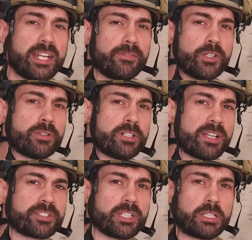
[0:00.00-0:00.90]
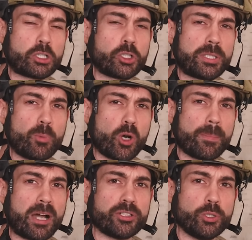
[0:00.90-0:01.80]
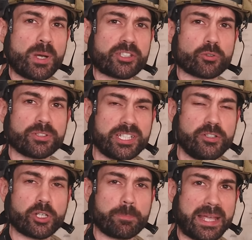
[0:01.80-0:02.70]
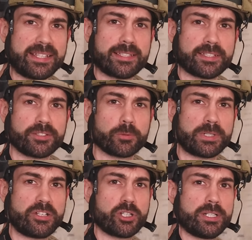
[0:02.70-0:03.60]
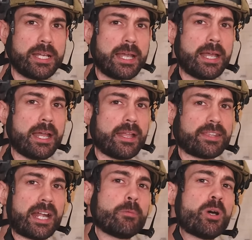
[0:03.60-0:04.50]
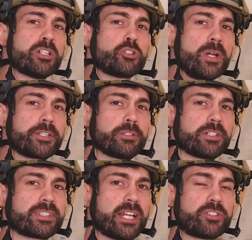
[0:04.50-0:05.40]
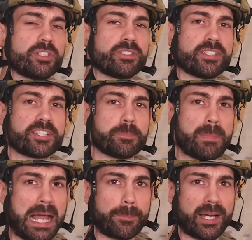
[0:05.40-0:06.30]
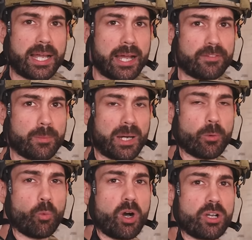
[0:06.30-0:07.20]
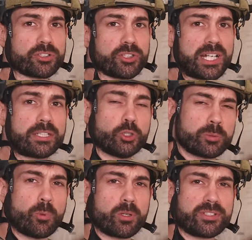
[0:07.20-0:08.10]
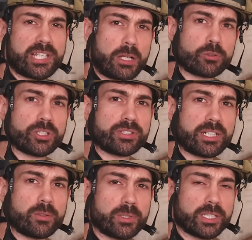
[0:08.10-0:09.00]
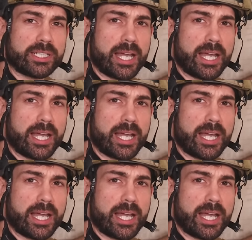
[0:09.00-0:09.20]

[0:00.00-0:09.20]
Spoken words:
And if you're interested in learning more about US strategic bases in the region, then I want to direct your attention to this map I have on my wall so that I look more intelligent than I really